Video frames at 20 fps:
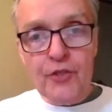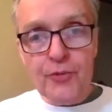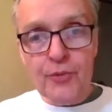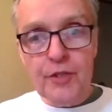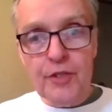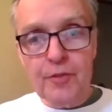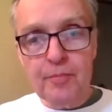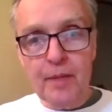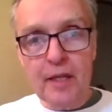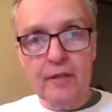
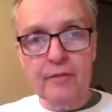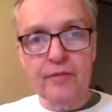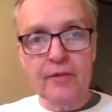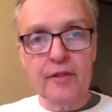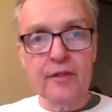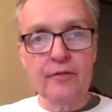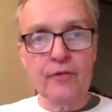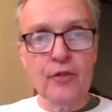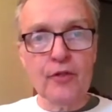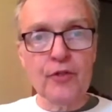is respect
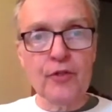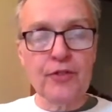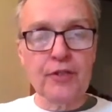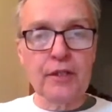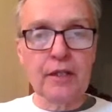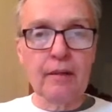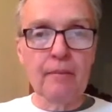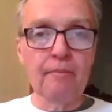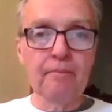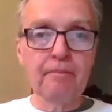for
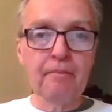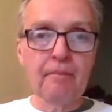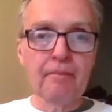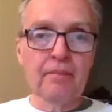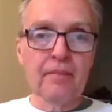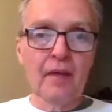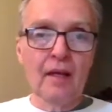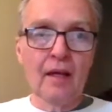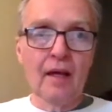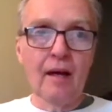diversity.
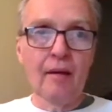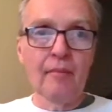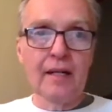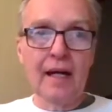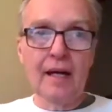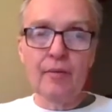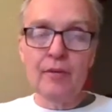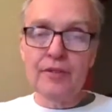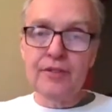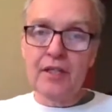
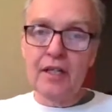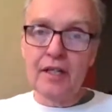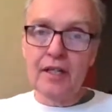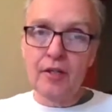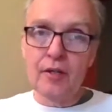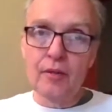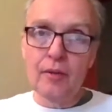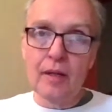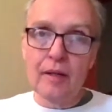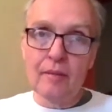And I will
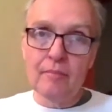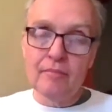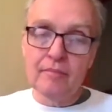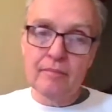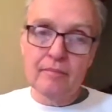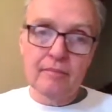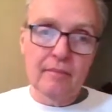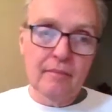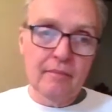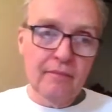tell you,